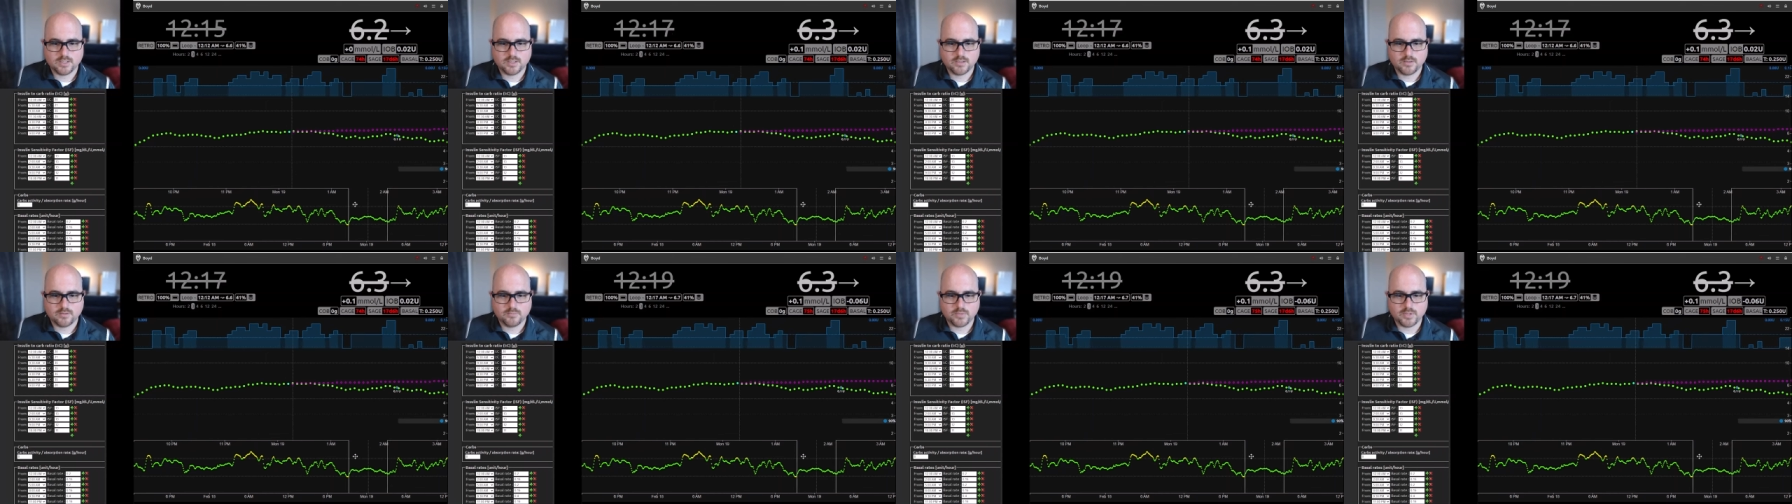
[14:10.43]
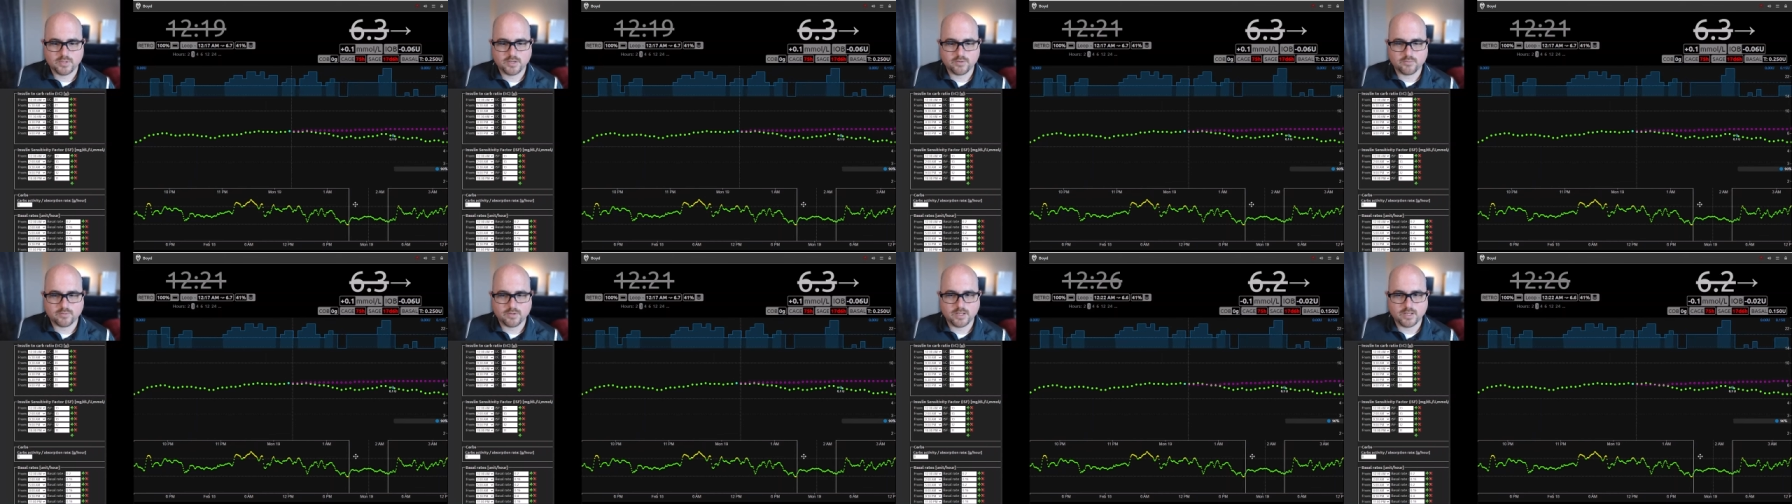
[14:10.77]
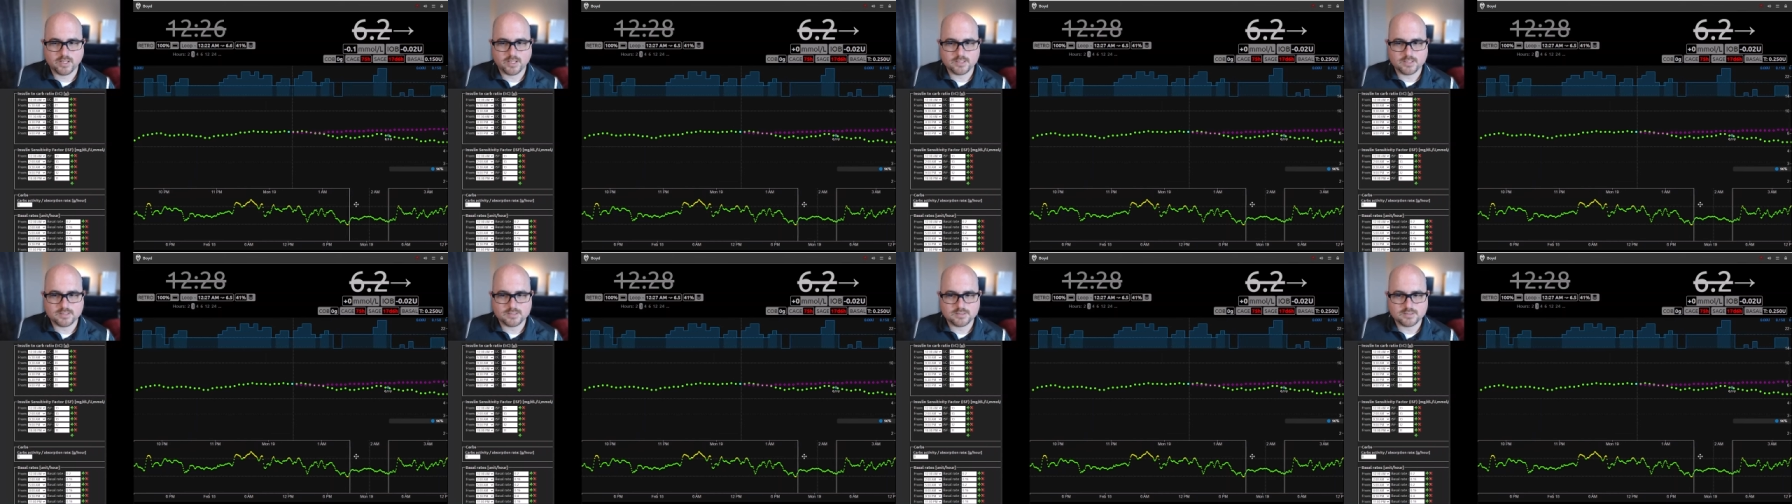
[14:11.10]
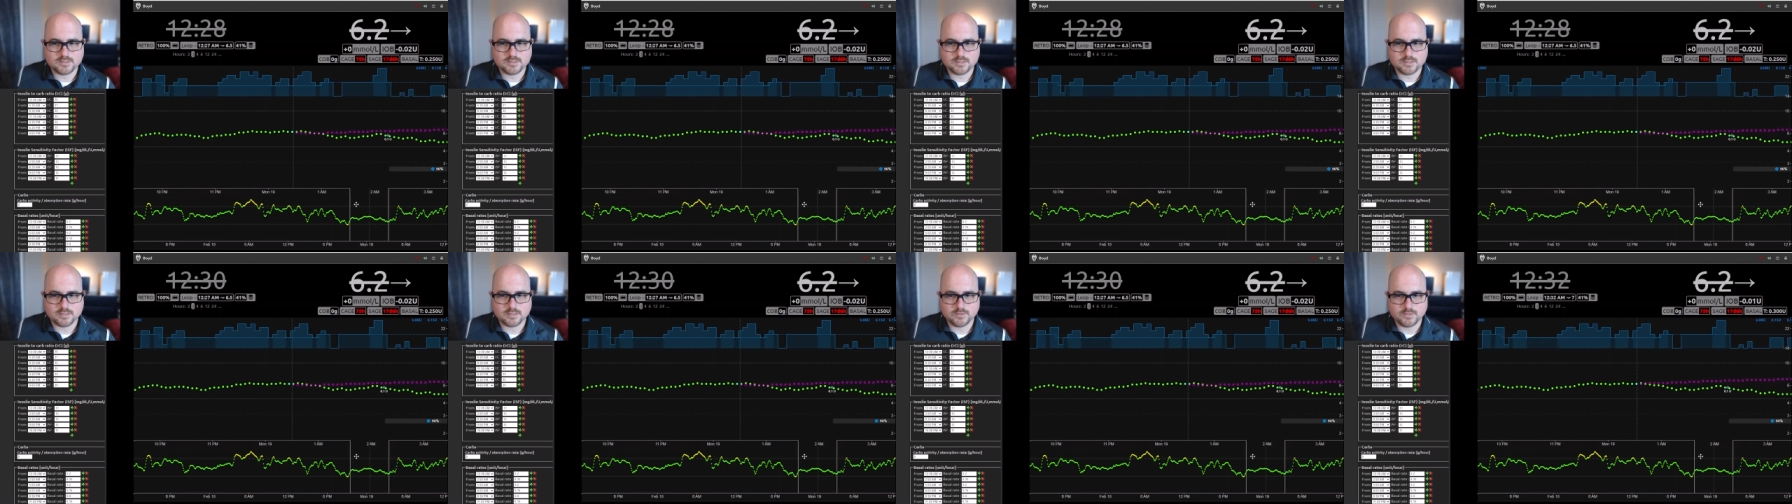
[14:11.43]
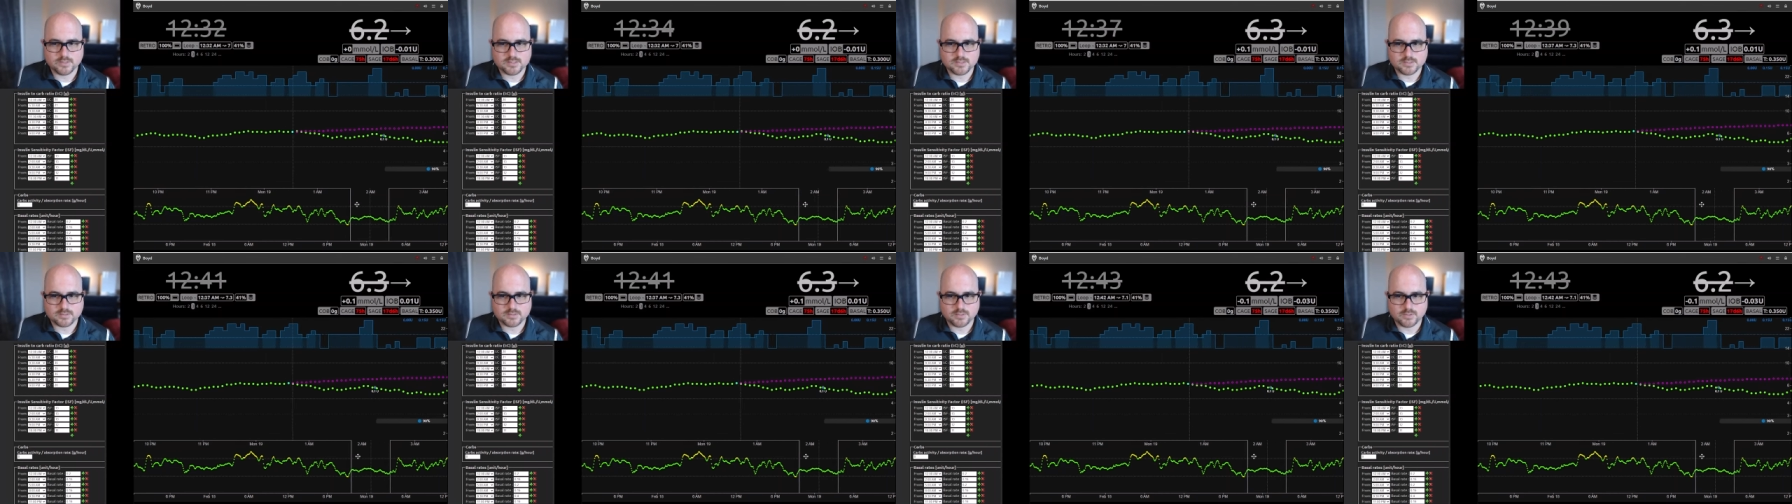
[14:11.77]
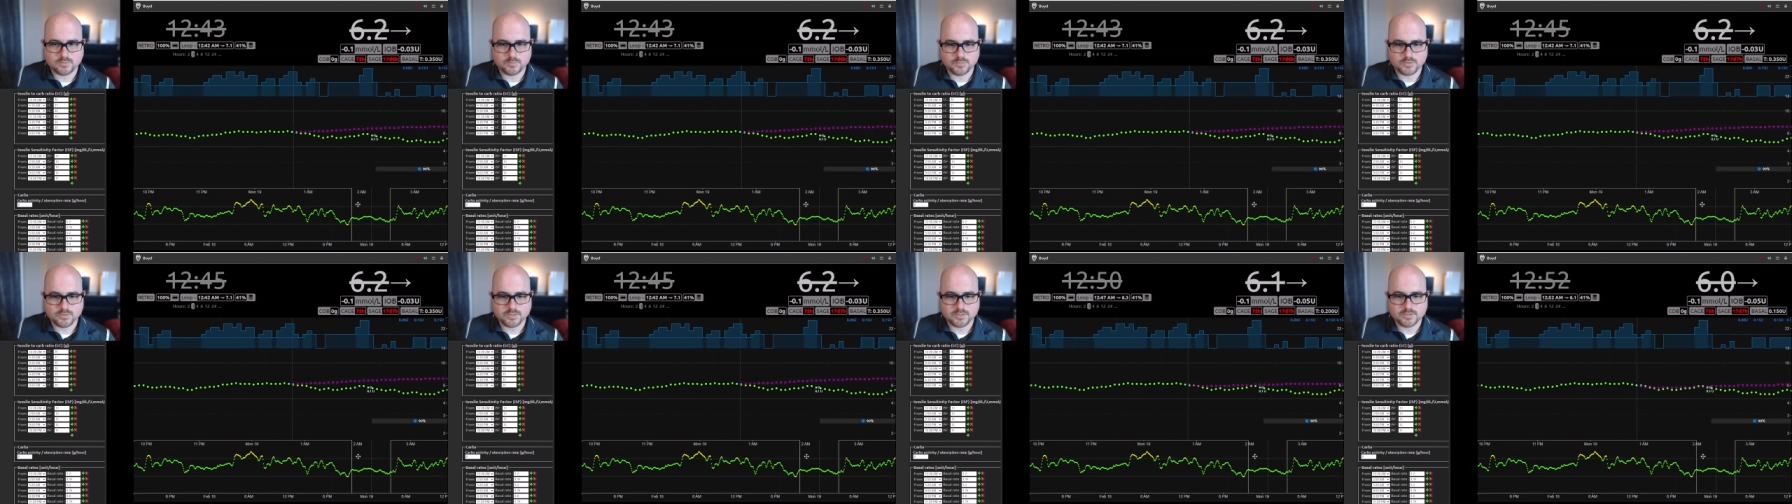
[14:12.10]
but you're running at zero insulin
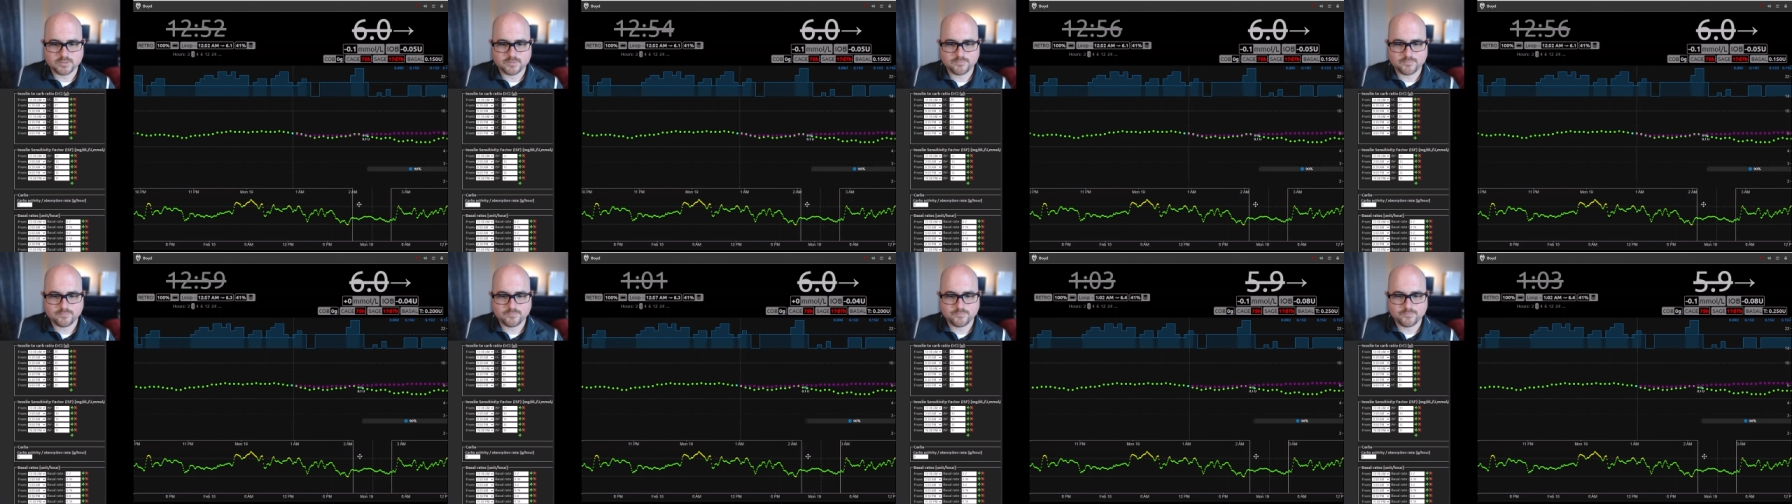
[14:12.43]
on board.